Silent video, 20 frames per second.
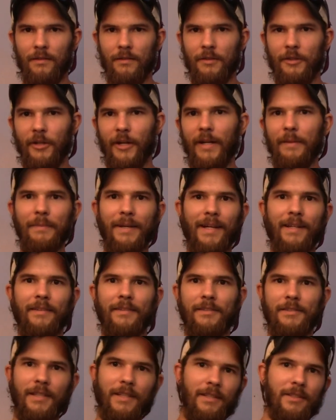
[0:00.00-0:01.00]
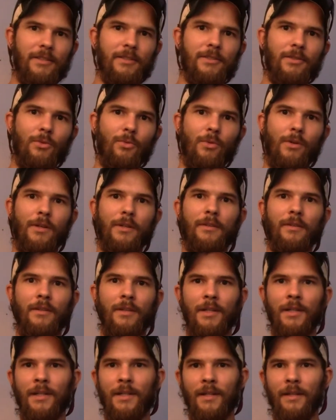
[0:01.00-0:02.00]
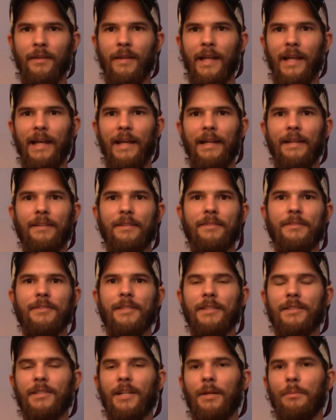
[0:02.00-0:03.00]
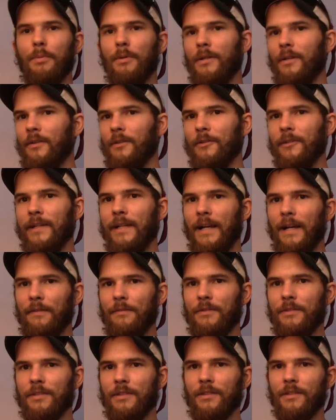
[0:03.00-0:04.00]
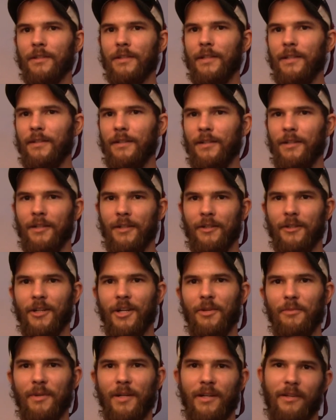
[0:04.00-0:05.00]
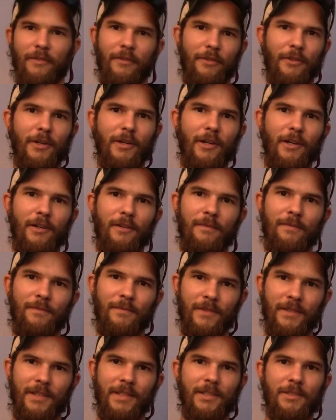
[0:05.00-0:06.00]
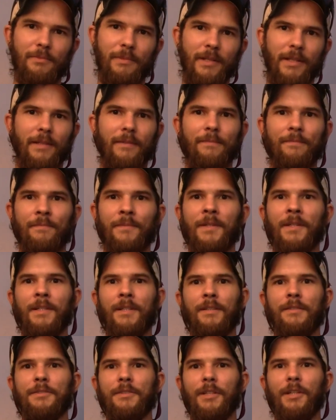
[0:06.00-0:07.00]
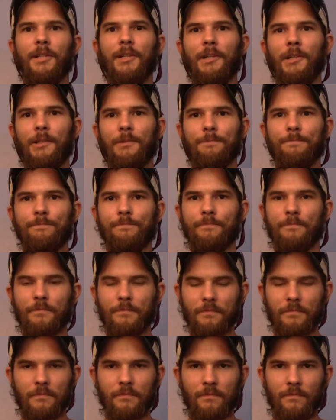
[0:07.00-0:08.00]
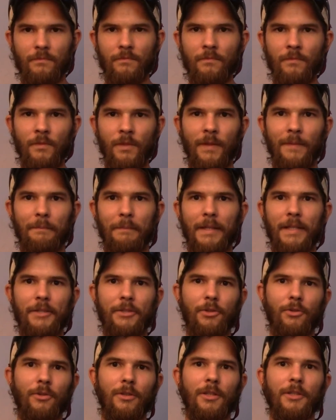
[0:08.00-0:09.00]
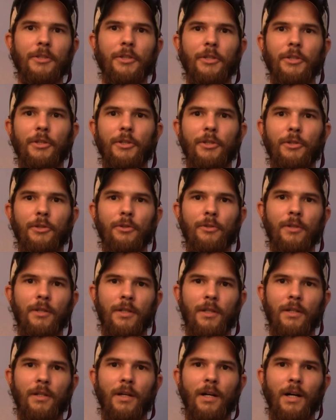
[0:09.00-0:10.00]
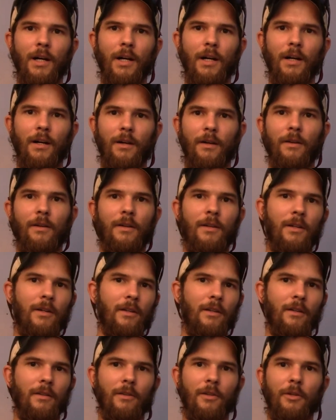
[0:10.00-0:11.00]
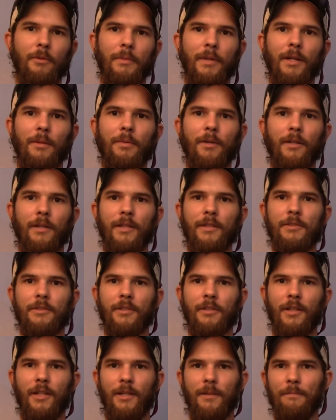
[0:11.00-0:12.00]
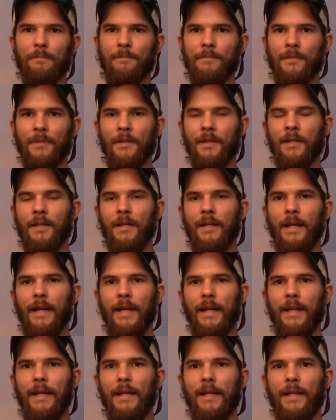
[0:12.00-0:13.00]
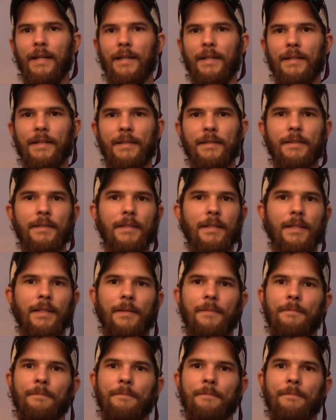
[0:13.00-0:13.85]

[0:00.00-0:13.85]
Gray Madden Senior is the one that just got put in the rehab facility. Gray Madden the third is me. So be sure to look me up on Instagram, and